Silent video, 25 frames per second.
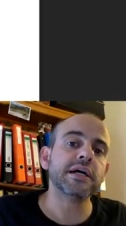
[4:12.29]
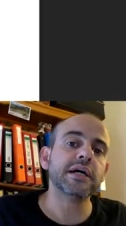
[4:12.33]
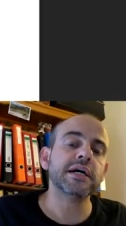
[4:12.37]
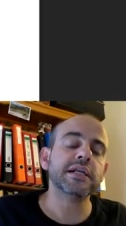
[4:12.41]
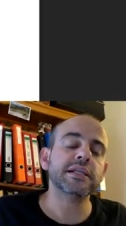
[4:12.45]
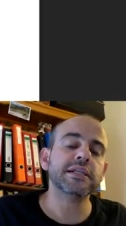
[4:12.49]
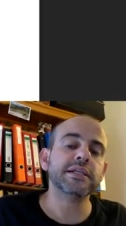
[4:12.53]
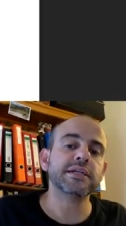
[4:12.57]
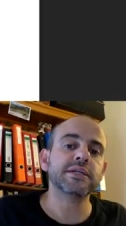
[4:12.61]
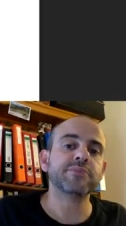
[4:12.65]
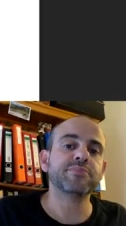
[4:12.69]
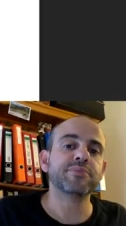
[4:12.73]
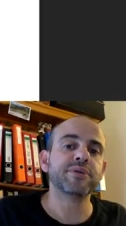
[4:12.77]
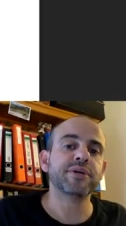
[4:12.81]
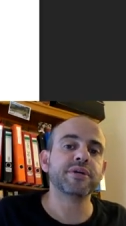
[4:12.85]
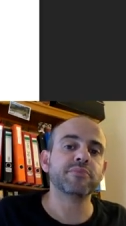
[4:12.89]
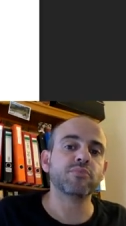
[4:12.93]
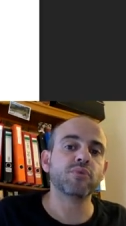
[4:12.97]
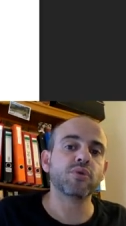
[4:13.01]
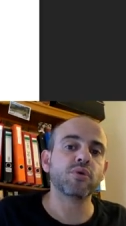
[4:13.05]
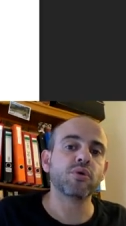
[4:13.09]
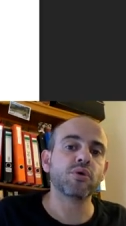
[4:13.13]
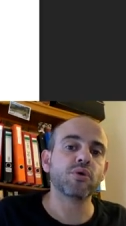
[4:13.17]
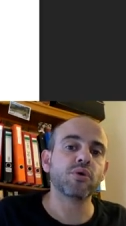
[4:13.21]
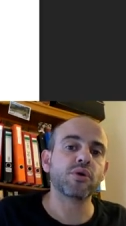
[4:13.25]
a little bit
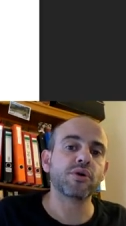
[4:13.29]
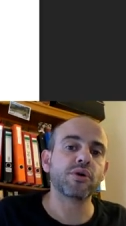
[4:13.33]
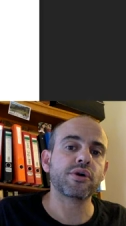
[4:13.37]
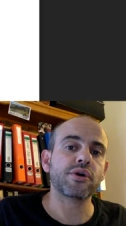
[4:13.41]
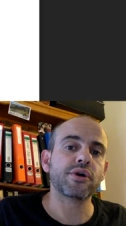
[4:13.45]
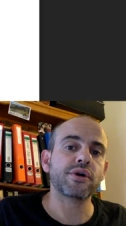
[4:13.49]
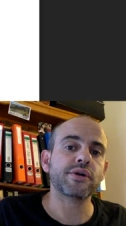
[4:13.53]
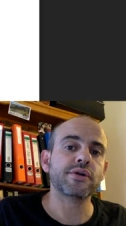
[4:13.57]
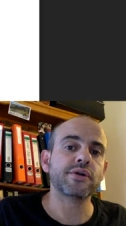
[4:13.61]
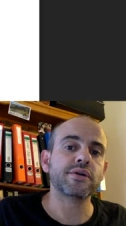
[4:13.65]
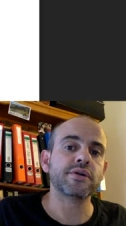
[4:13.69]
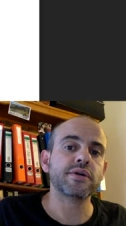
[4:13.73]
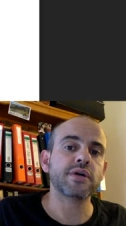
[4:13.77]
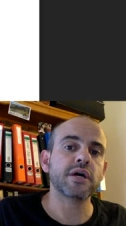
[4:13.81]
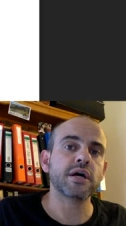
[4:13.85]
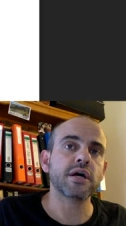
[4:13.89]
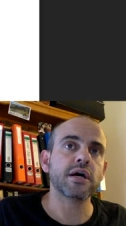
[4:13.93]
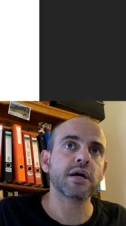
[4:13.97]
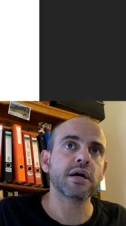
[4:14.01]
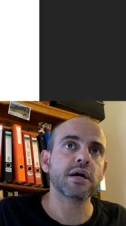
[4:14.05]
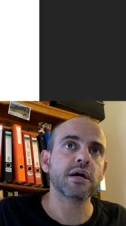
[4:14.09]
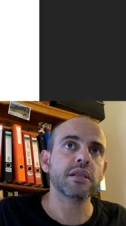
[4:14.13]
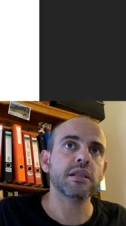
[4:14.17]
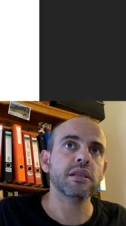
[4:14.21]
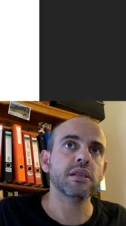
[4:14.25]
more
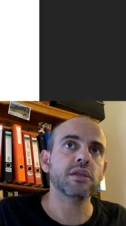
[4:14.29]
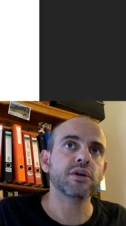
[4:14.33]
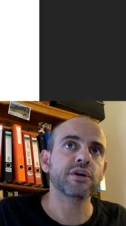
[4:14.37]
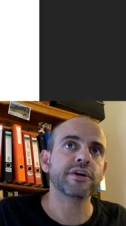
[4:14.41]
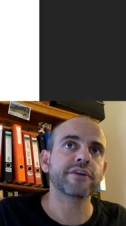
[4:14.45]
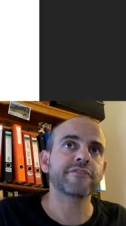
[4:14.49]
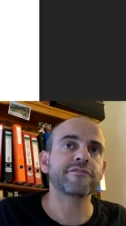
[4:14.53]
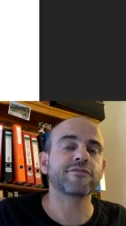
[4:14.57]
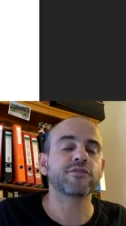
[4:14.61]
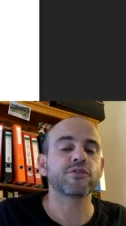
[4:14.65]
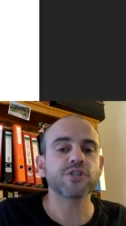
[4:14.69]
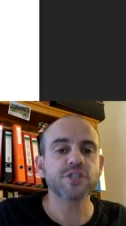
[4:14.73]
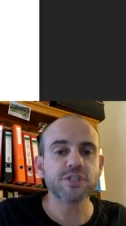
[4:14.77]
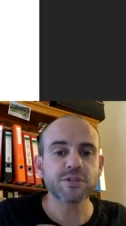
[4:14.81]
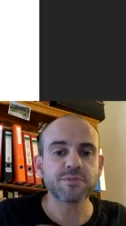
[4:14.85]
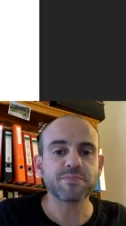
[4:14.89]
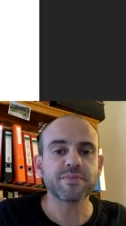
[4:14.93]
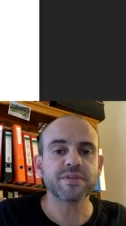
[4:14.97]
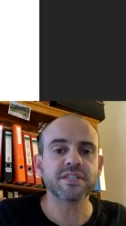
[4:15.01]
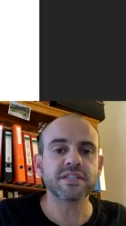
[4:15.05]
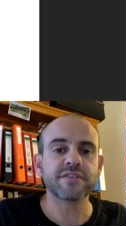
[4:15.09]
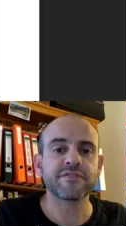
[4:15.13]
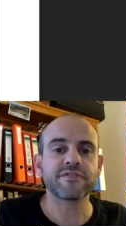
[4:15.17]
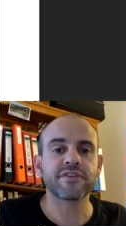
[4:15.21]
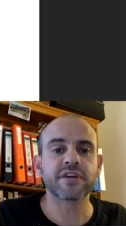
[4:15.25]
looking for
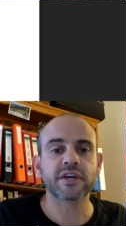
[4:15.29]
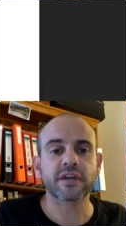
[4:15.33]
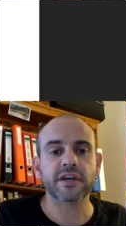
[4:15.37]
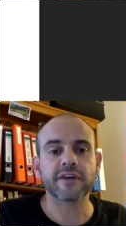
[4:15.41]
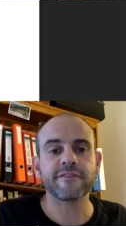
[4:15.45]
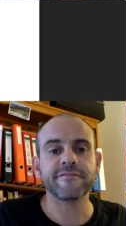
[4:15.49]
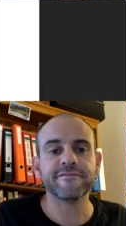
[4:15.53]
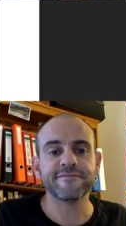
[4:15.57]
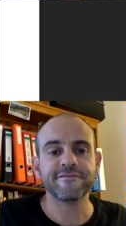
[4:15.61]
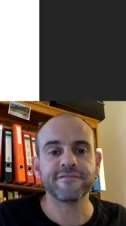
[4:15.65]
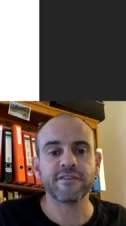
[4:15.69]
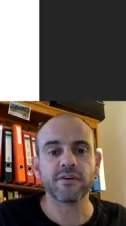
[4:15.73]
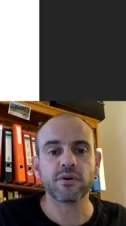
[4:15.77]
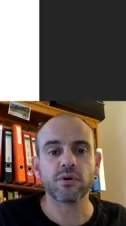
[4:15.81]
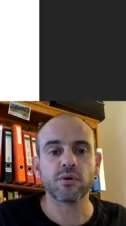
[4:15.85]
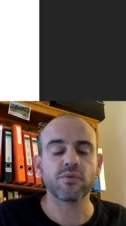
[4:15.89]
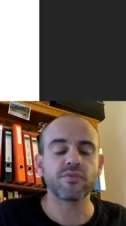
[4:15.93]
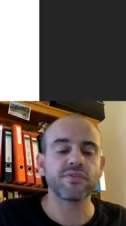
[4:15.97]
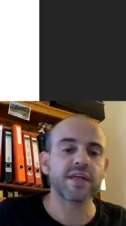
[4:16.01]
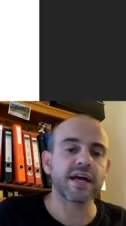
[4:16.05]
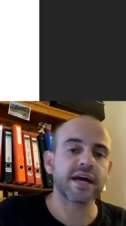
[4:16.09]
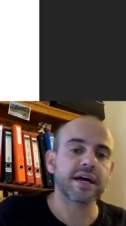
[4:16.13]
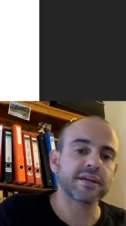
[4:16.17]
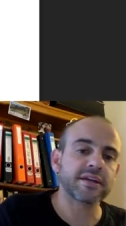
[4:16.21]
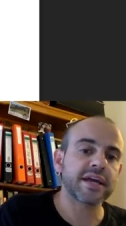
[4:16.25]
specific info
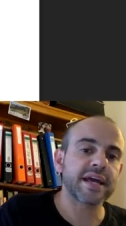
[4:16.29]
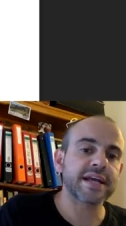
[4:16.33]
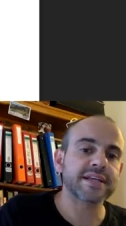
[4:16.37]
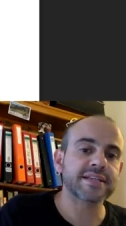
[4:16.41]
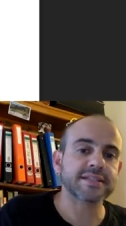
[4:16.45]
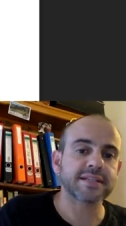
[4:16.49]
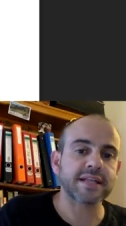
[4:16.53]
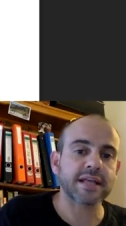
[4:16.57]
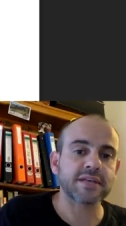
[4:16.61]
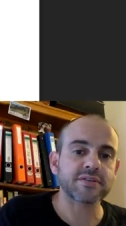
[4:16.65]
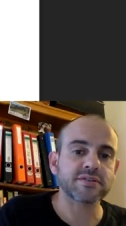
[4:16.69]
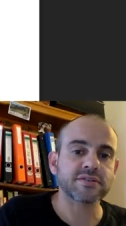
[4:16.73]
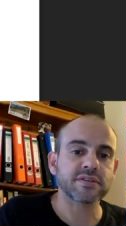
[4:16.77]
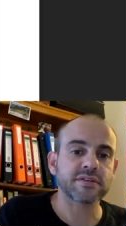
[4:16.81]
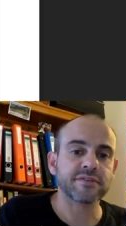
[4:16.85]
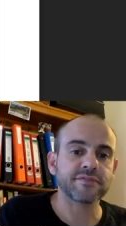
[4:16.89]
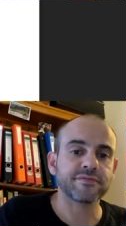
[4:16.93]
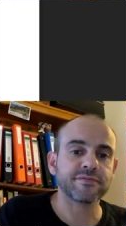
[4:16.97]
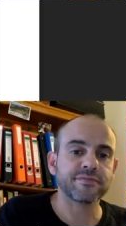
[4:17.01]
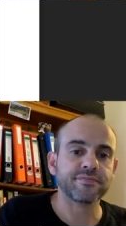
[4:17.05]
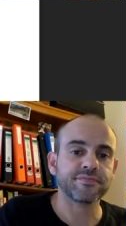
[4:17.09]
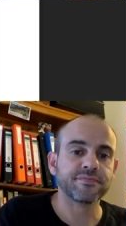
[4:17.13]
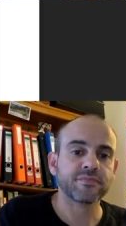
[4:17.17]
than extensive.